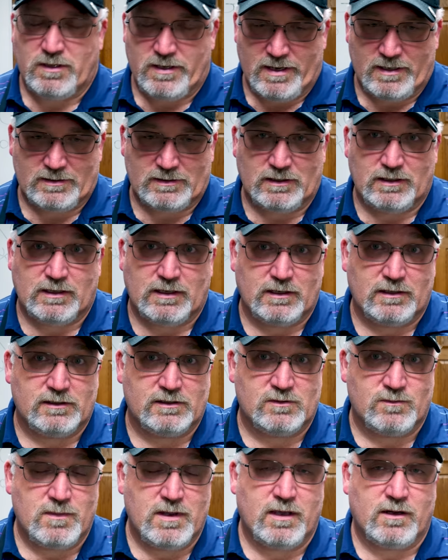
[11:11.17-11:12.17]
plastic. It
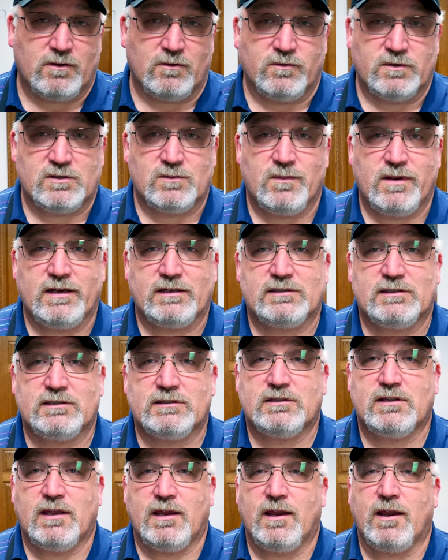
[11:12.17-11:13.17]
is metal, which makes
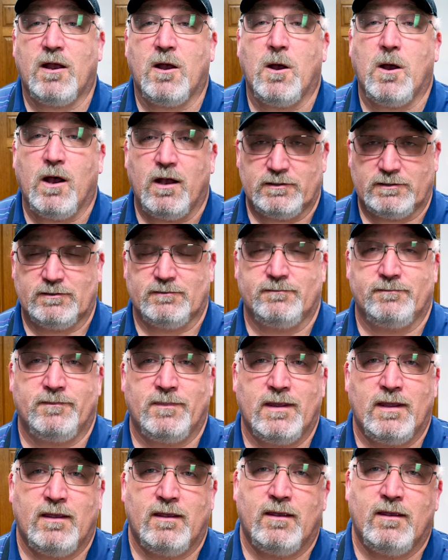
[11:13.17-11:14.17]
this thing awesome.
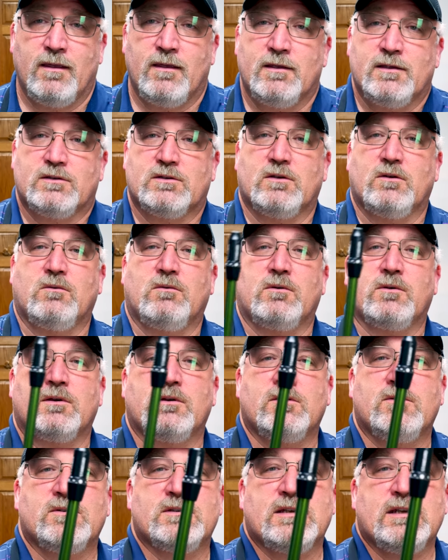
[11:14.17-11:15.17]
So what we're
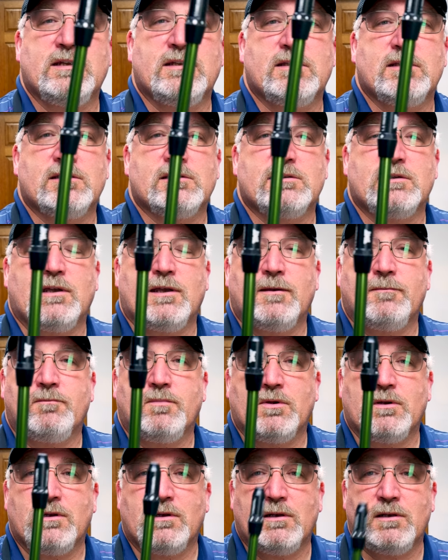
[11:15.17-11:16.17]
going to do is heat this up,
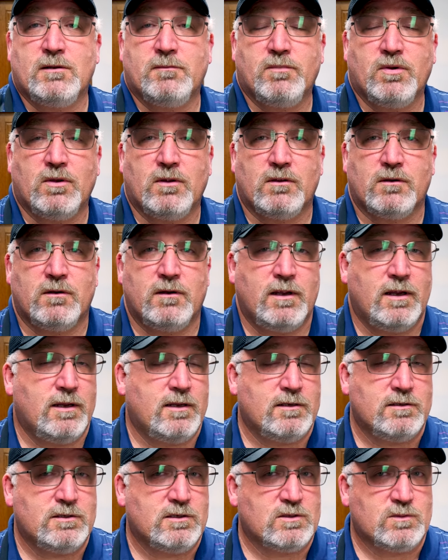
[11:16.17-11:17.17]
put it in the puller,
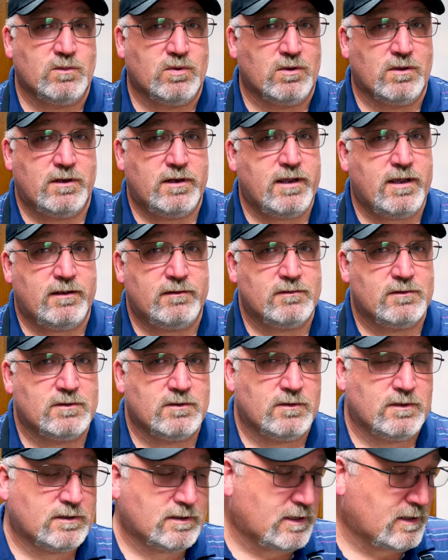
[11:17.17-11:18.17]
and just pull it out.
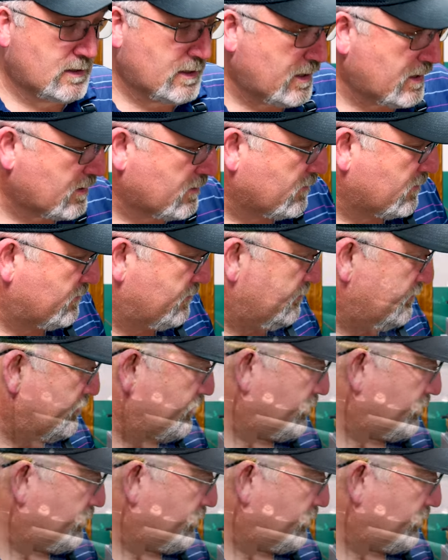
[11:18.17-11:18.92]
So let's get that going.